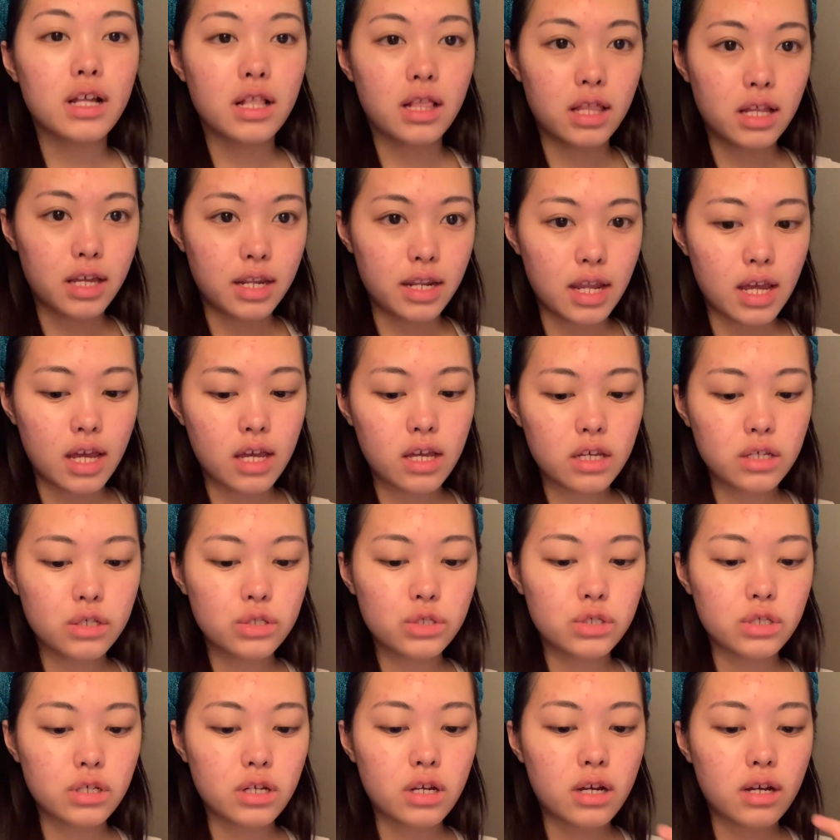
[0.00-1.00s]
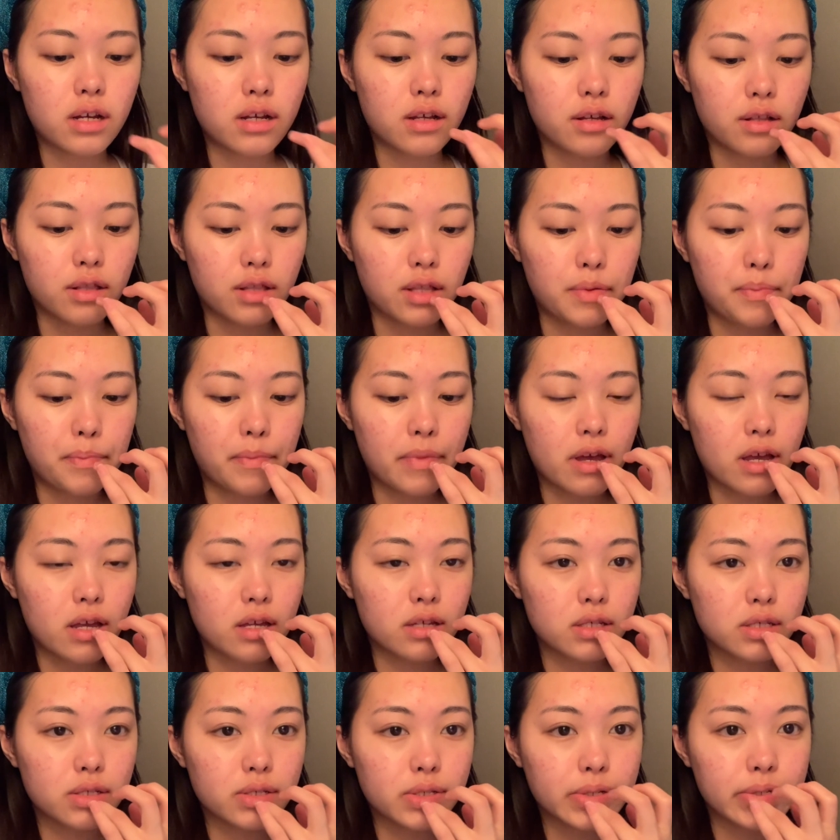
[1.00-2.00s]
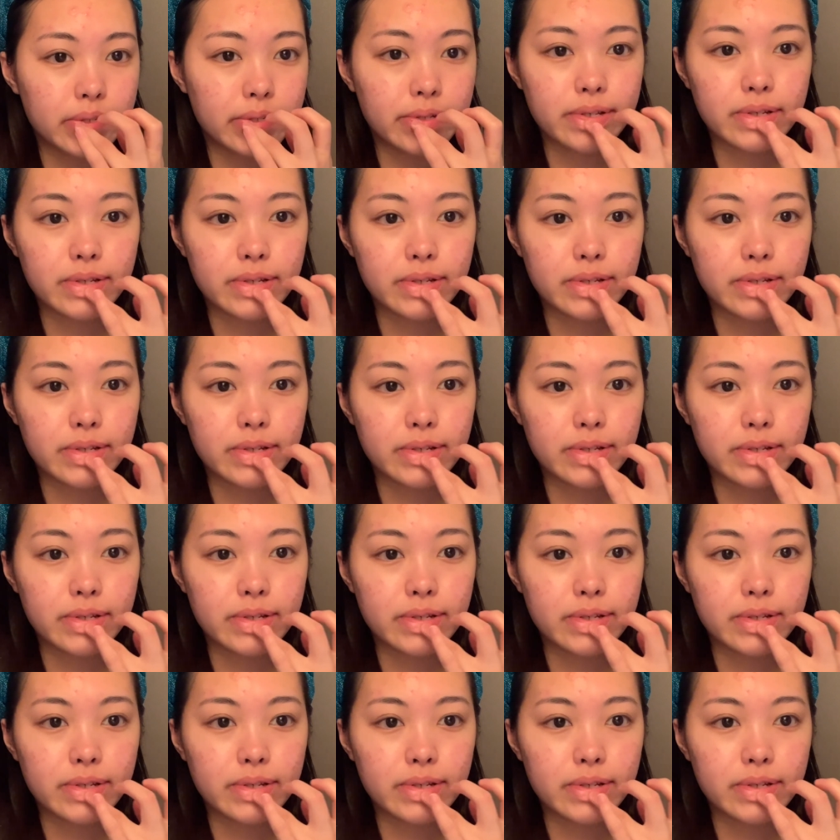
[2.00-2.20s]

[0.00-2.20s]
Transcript: Laneige lip mask